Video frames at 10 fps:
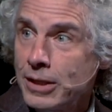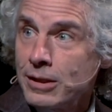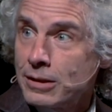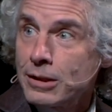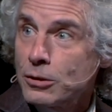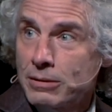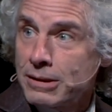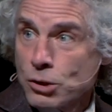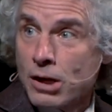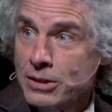ill,
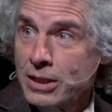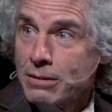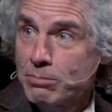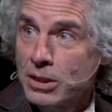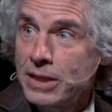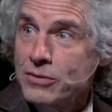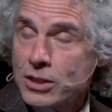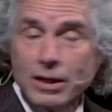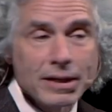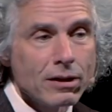including toxic beliefs
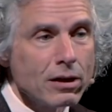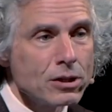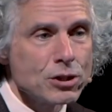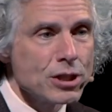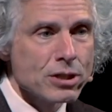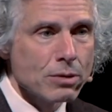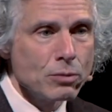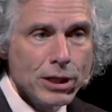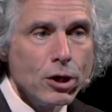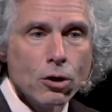and ideologies that
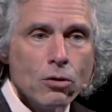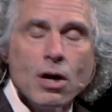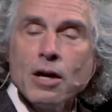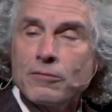we know